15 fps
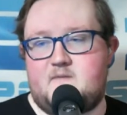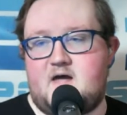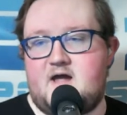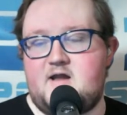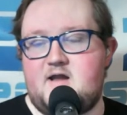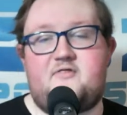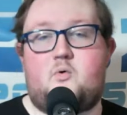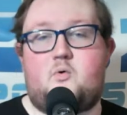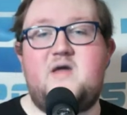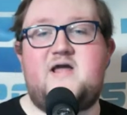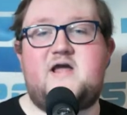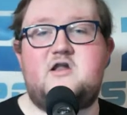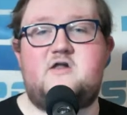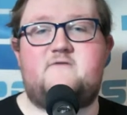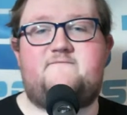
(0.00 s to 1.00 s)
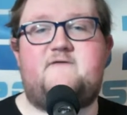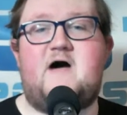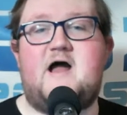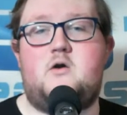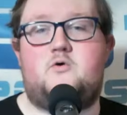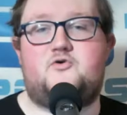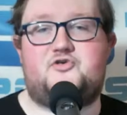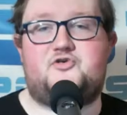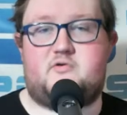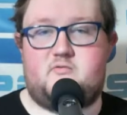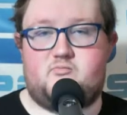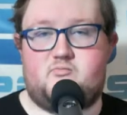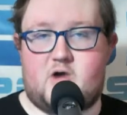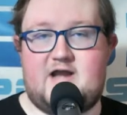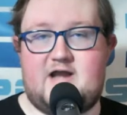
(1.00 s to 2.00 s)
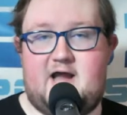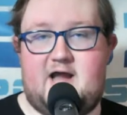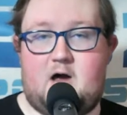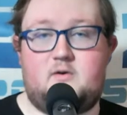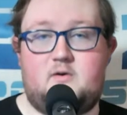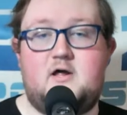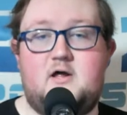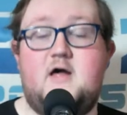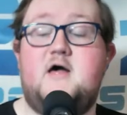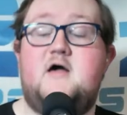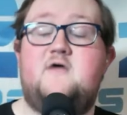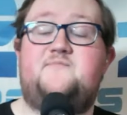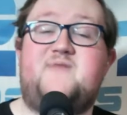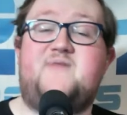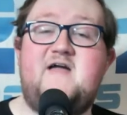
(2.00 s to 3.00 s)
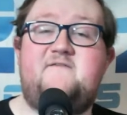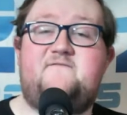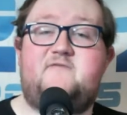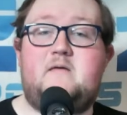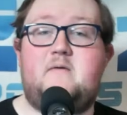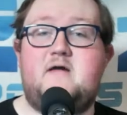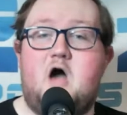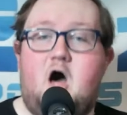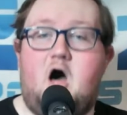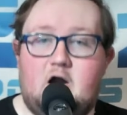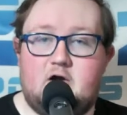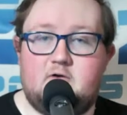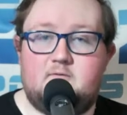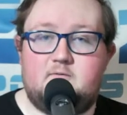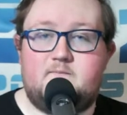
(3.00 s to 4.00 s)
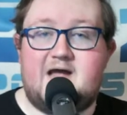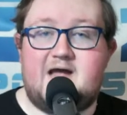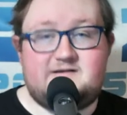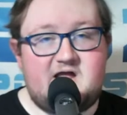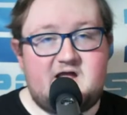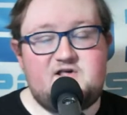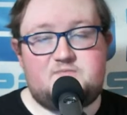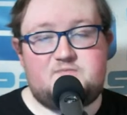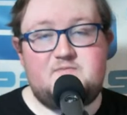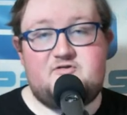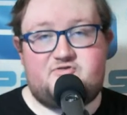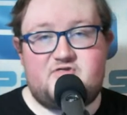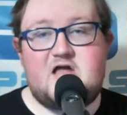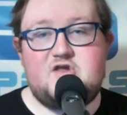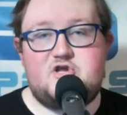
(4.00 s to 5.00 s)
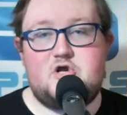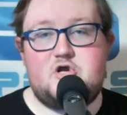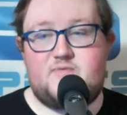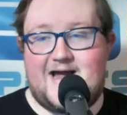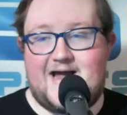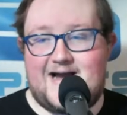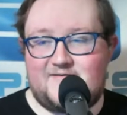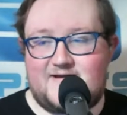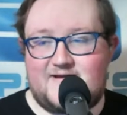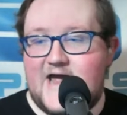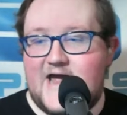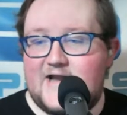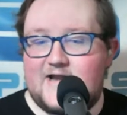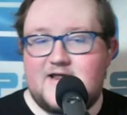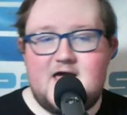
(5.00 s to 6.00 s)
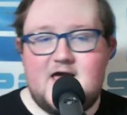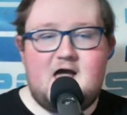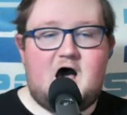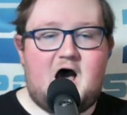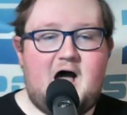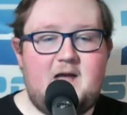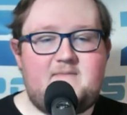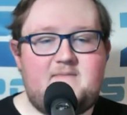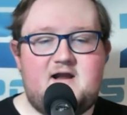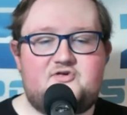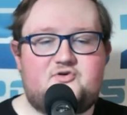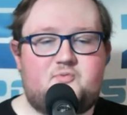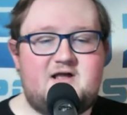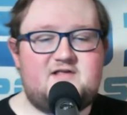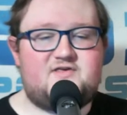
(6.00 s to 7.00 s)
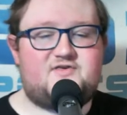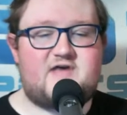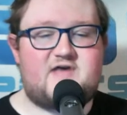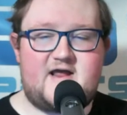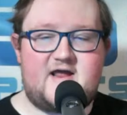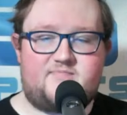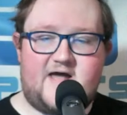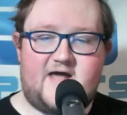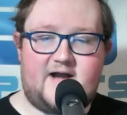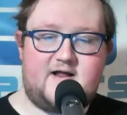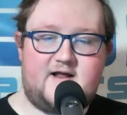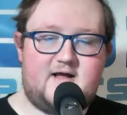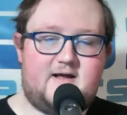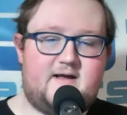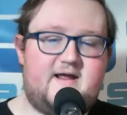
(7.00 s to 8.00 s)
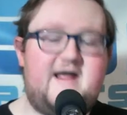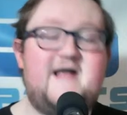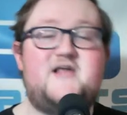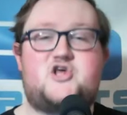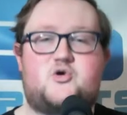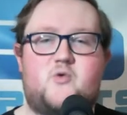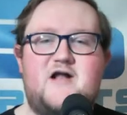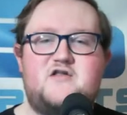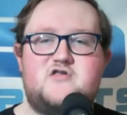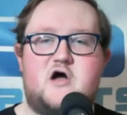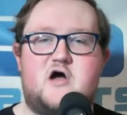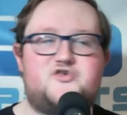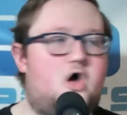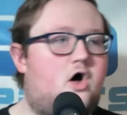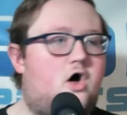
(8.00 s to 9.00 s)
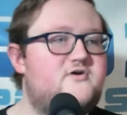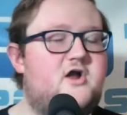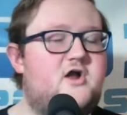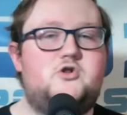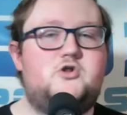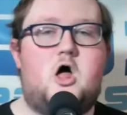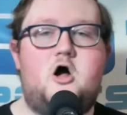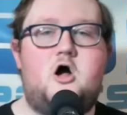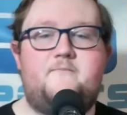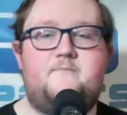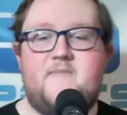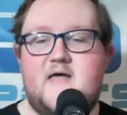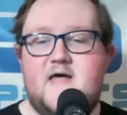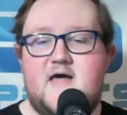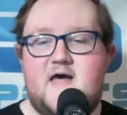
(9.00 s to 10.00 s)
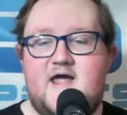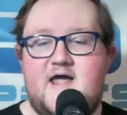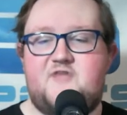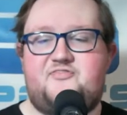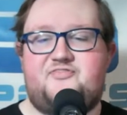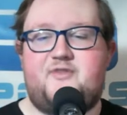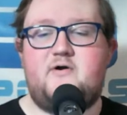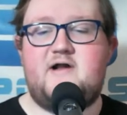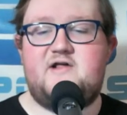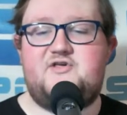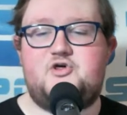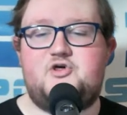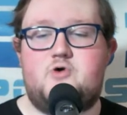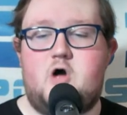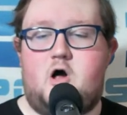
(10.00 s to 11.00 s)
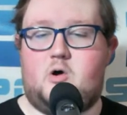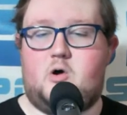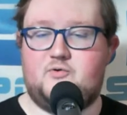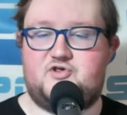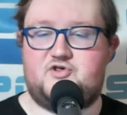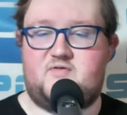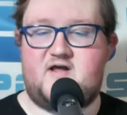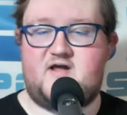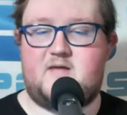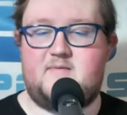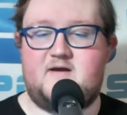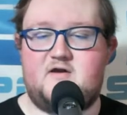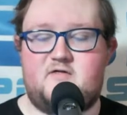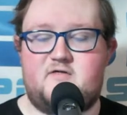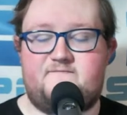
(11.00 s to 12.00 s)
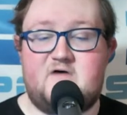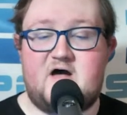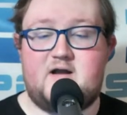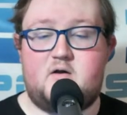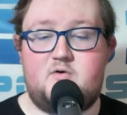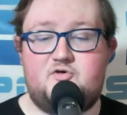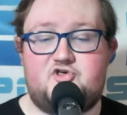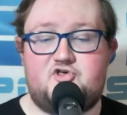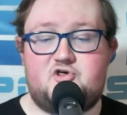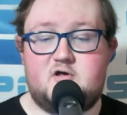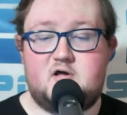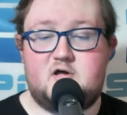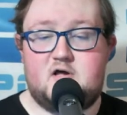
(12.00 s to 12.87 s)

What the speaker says: another weekend of finals right now. Thankfully, we are. And Dane Smith did do that. Again, I made a tweet saying that he tricked us all year long. He had 32 goals. And then coming into the finals,